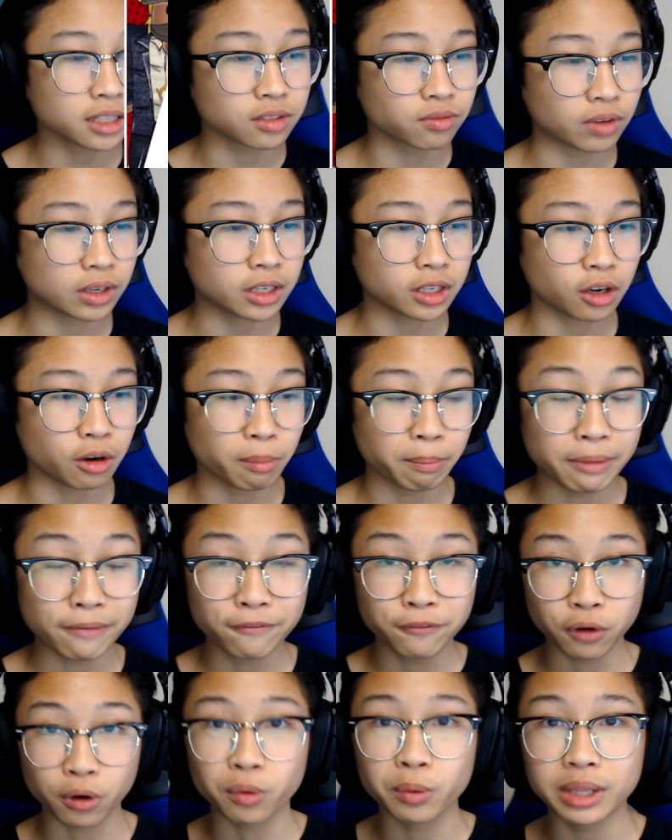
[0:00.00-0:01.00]
this video
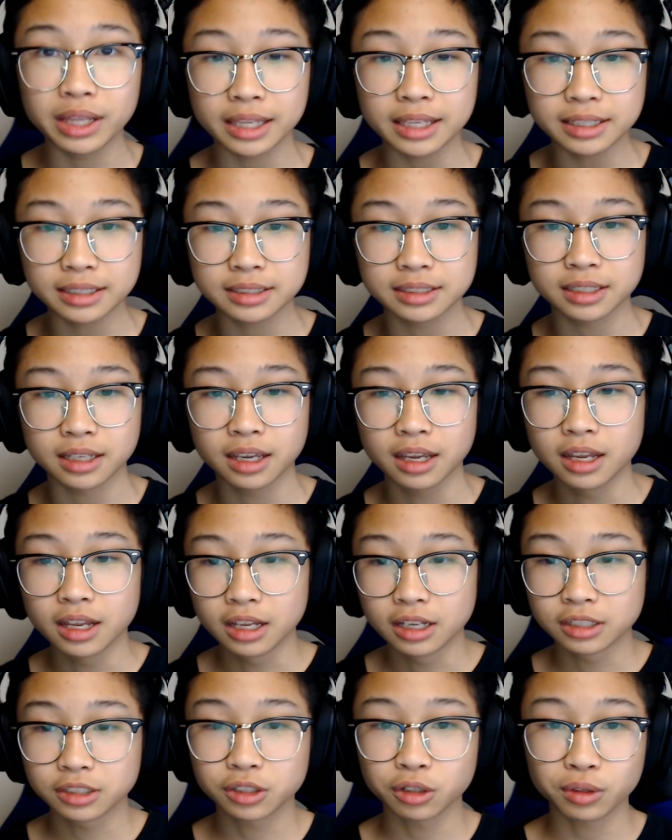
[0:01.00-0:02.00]
before release.
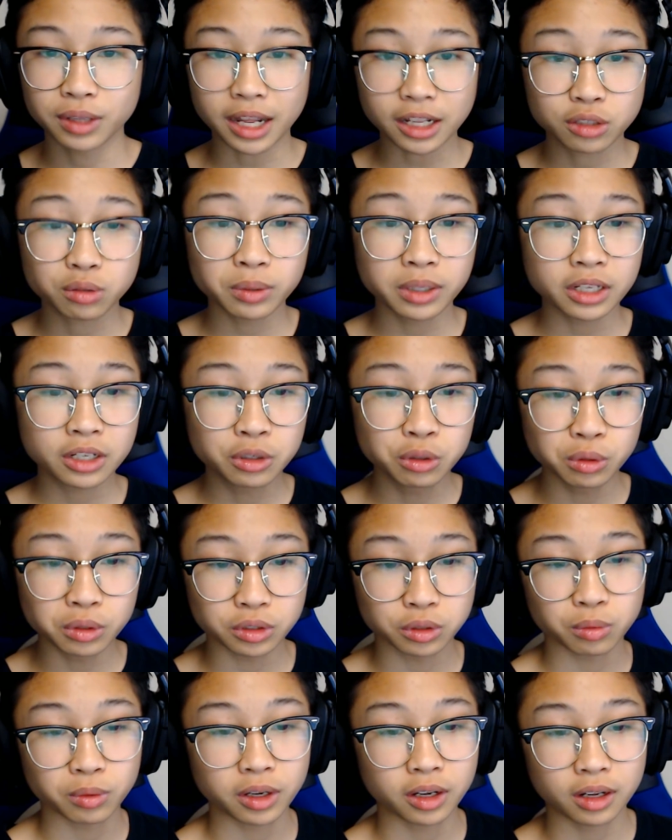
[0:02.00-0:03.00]
So that's really cool
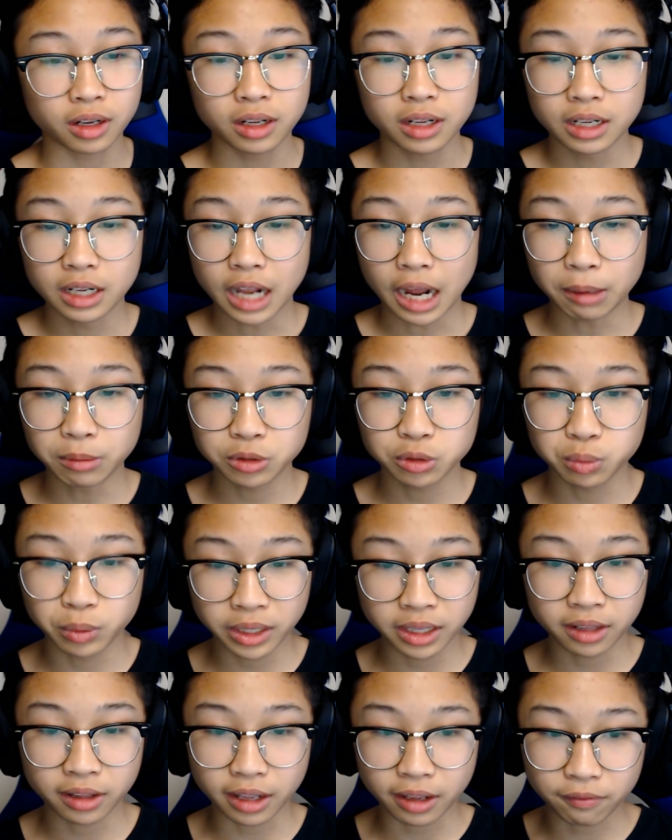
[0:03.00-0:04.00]
as well. I'm just
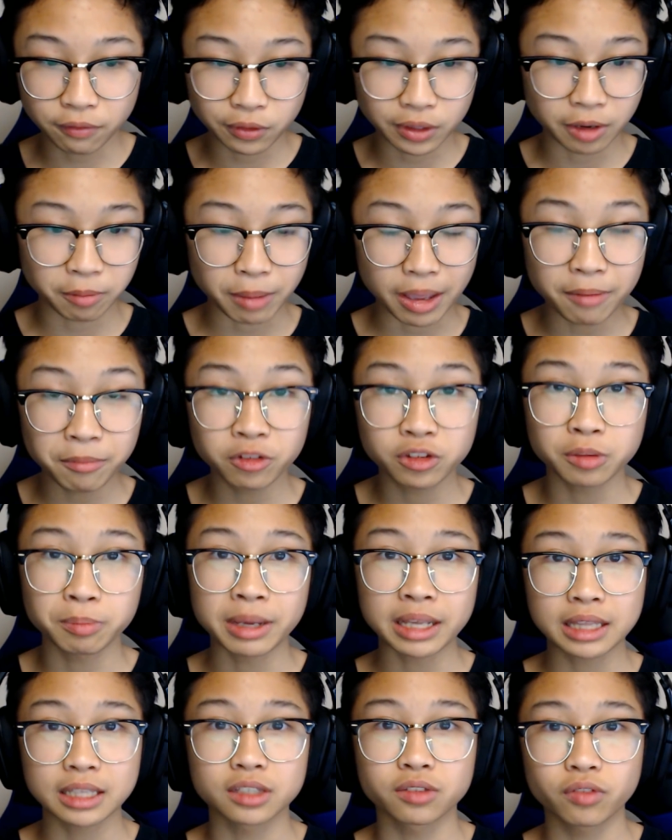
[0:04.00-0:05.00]
really thankful that I'm able to
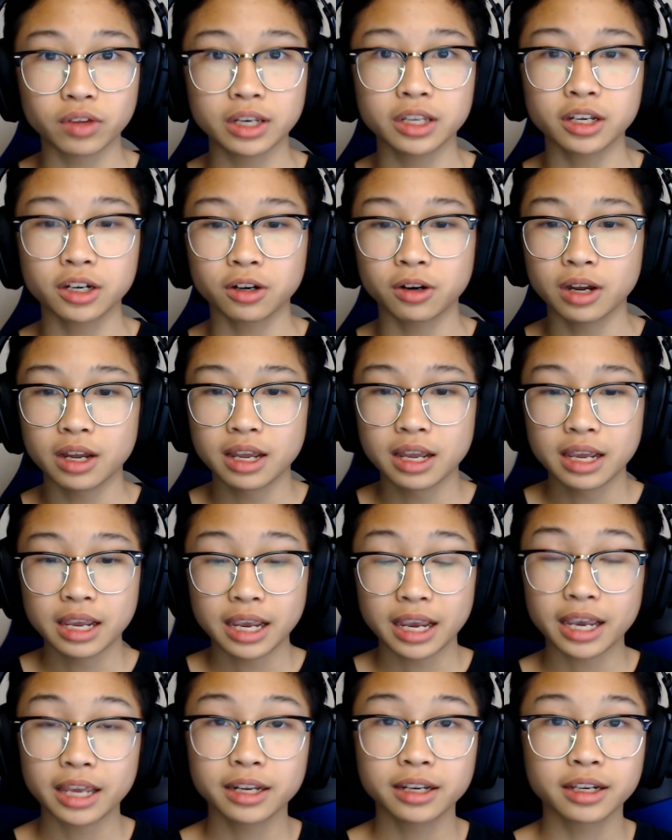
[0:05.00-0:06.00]
make this video.
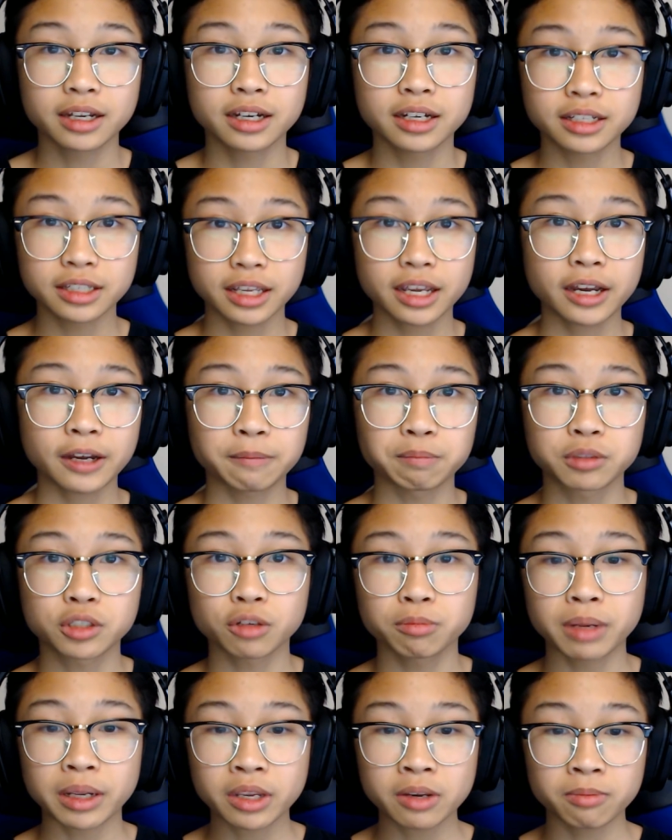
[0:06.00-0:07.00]
And yeah,
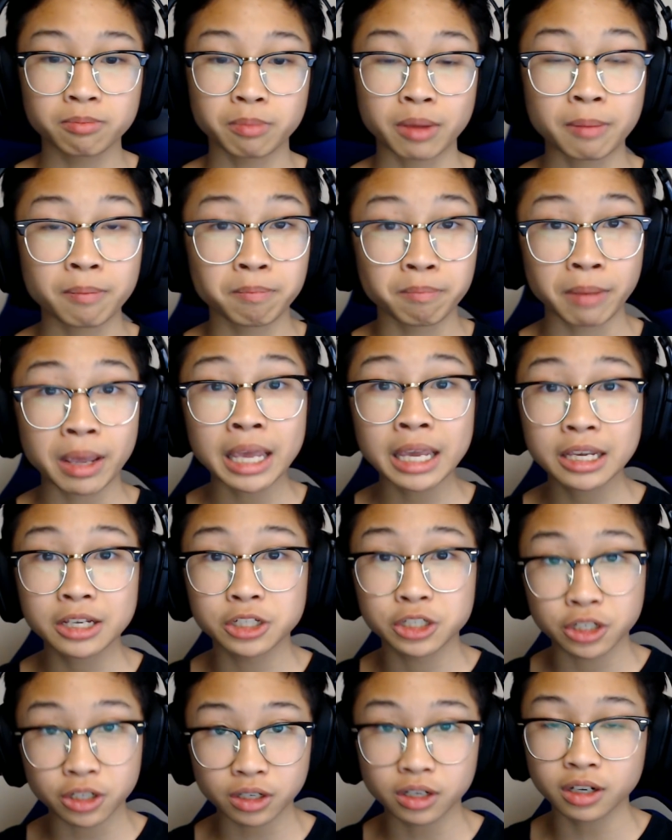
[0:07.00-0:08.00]
so make
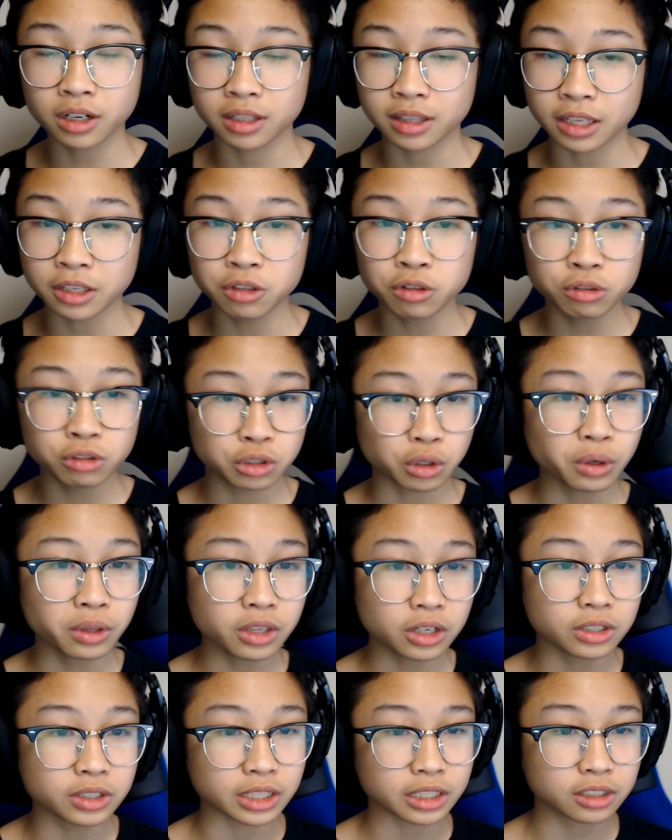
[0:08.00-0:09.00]
sure that you
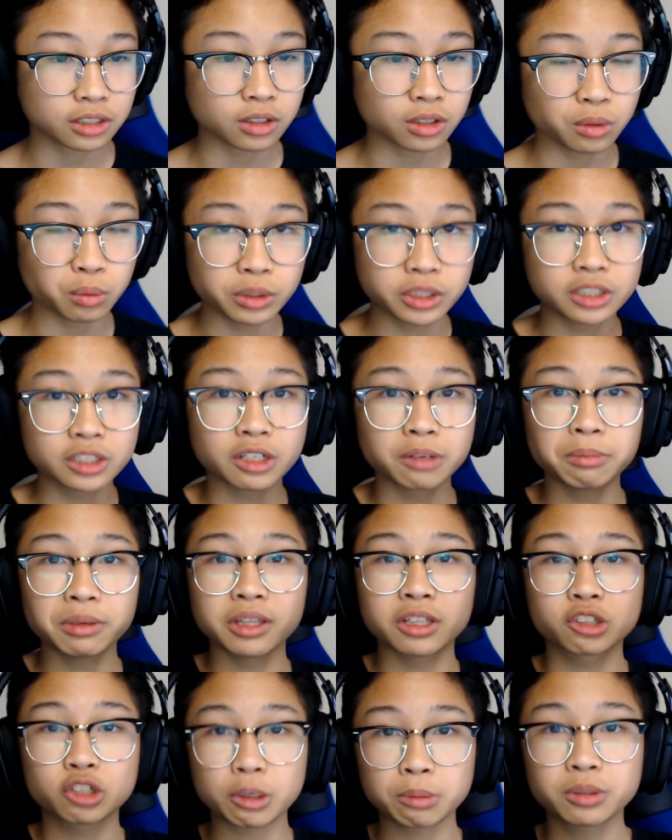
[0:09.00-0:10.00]
join their Discord, which is gonna be
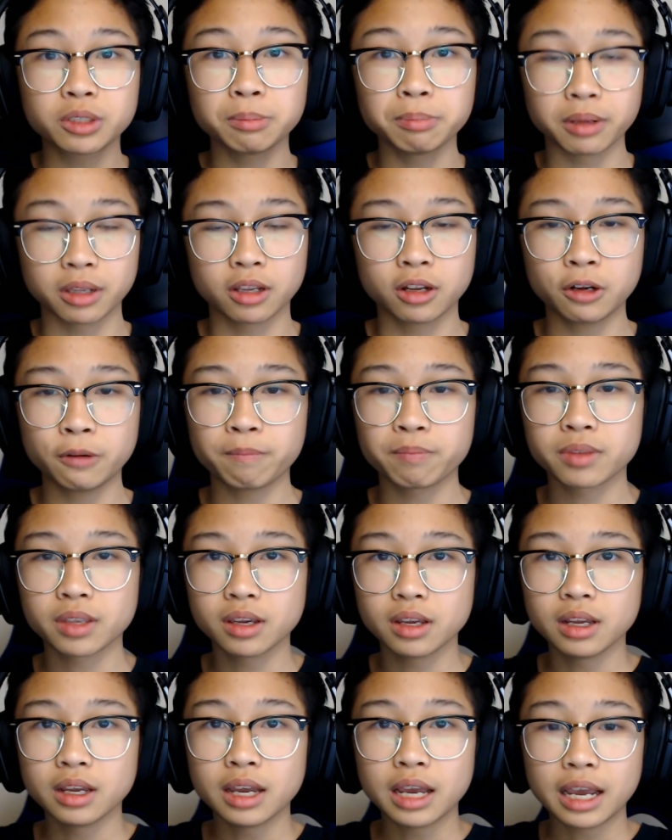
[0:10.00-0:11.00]
in the description below.
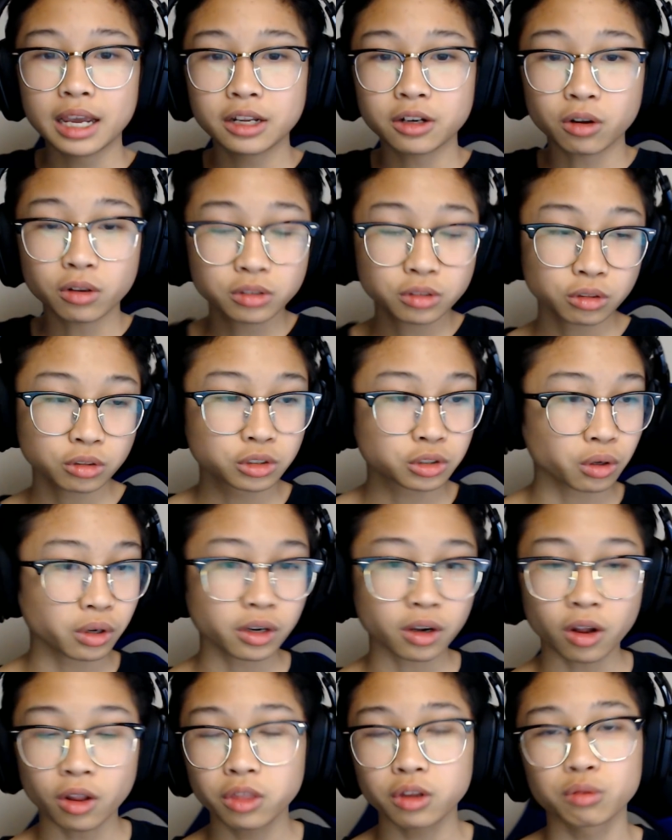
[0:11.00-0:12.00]
And also
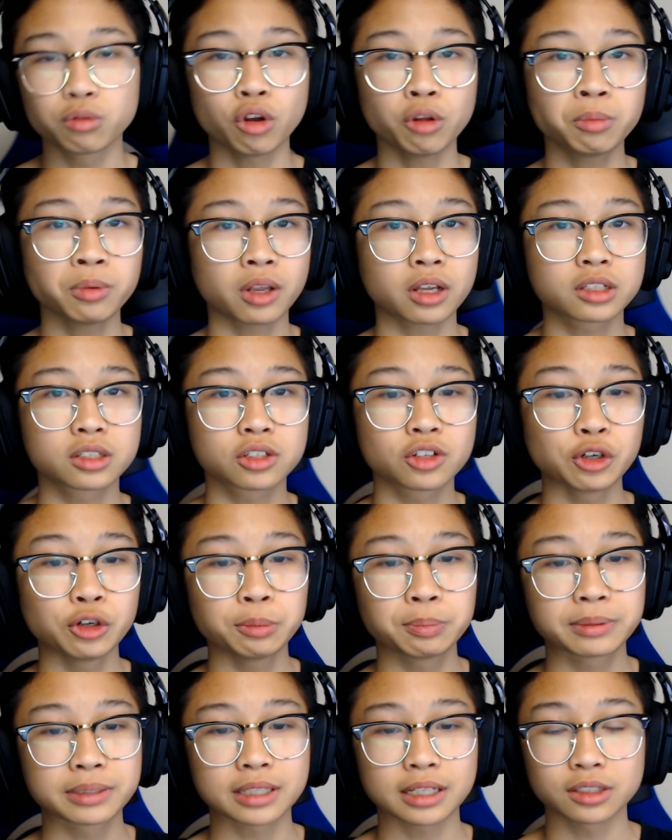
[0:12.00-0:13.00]
join all the Roblox
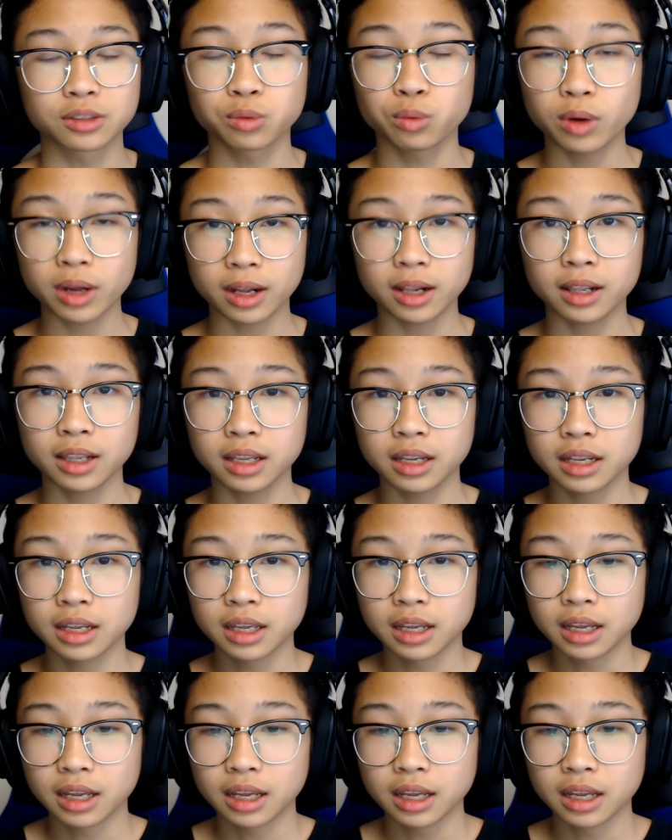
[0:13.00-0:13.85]
groups as well.